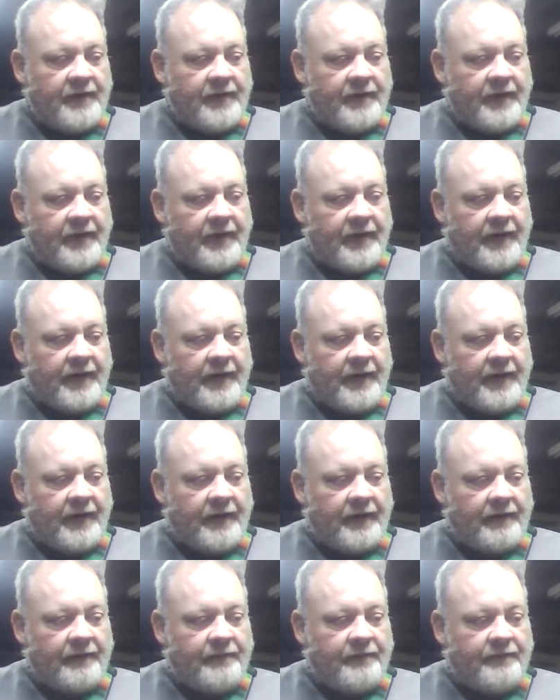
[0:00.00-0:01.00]

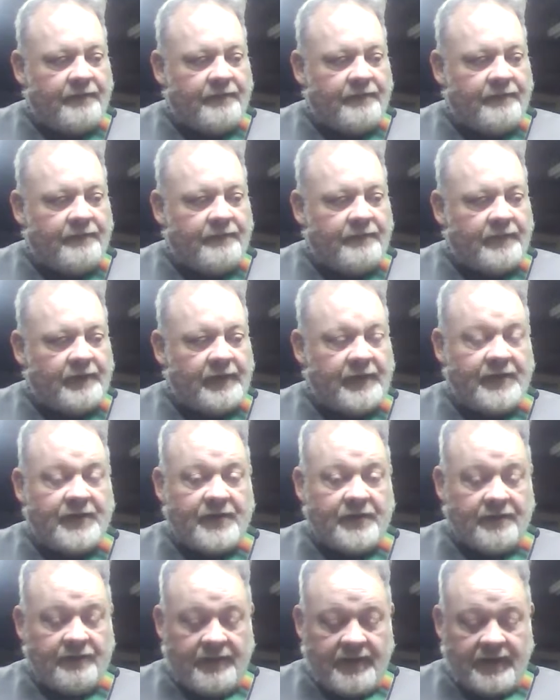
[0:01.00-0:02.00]
at
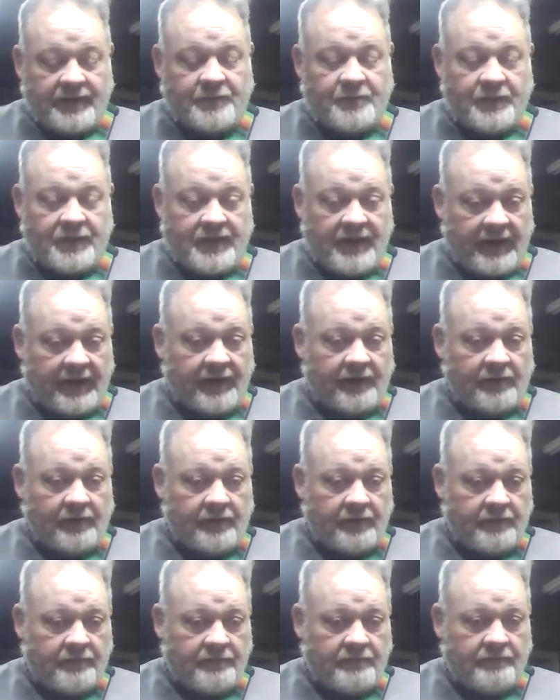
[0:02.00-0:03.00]
least this
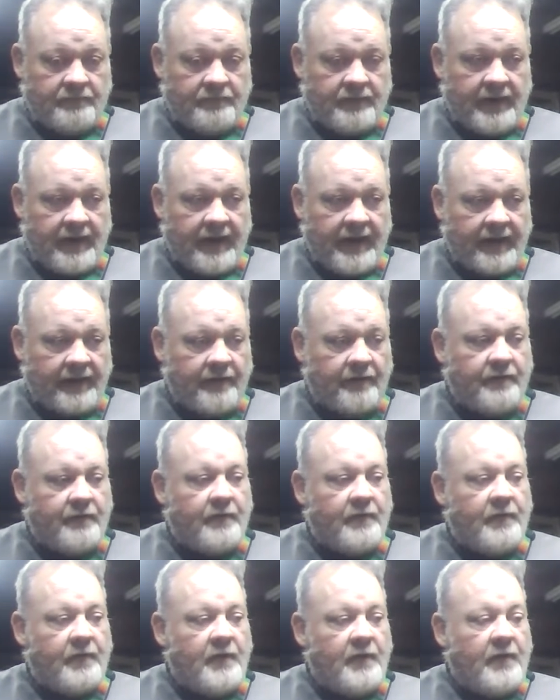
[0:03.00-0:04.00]
particular neck,
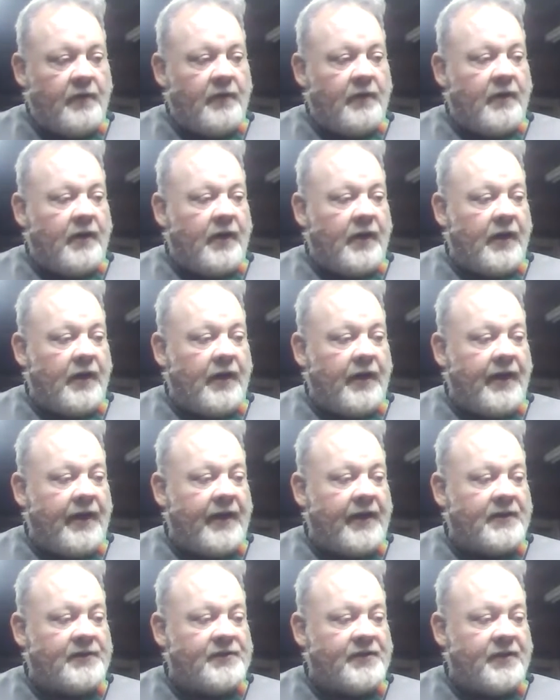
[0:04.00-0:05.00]

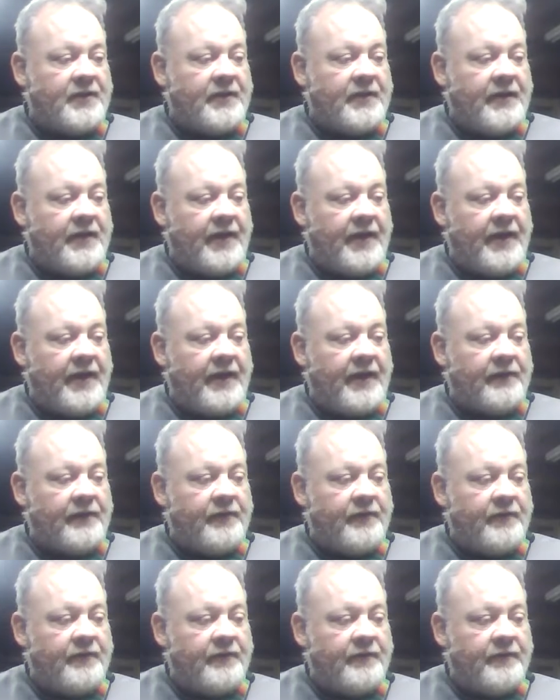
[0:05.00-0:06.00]
has a nut
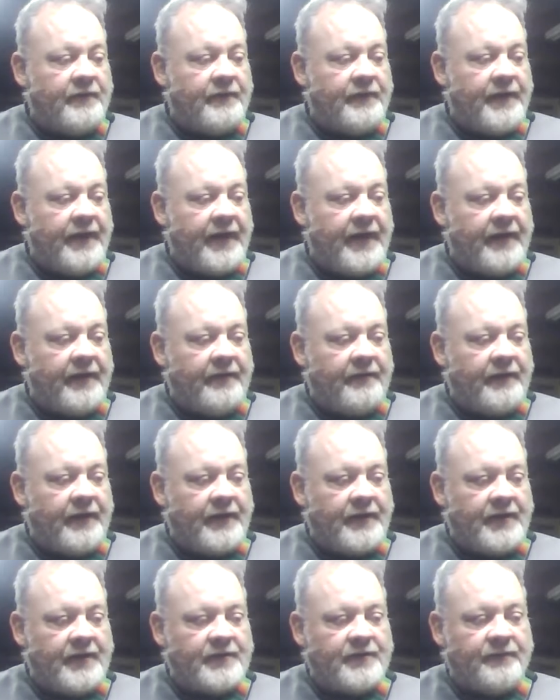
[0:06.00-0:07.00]
that
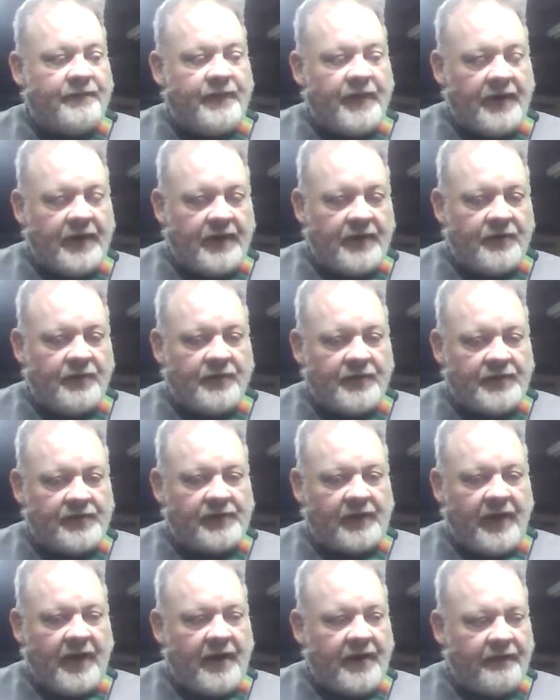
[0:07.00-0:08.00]
it doesn't fit into a
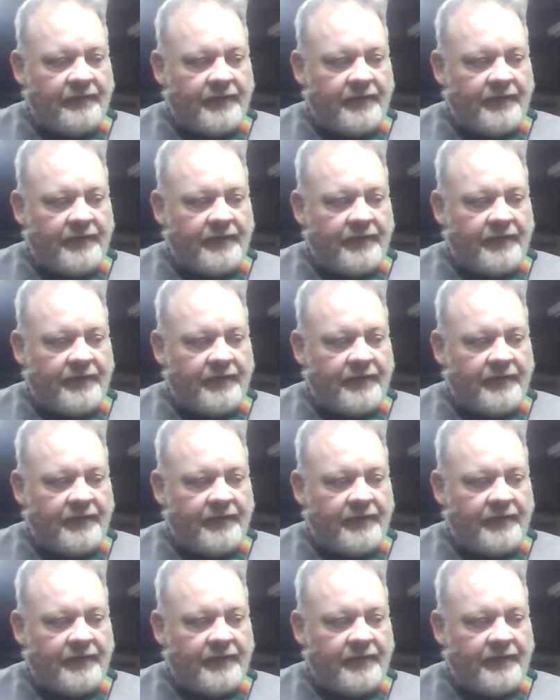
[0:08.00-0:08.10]
slot.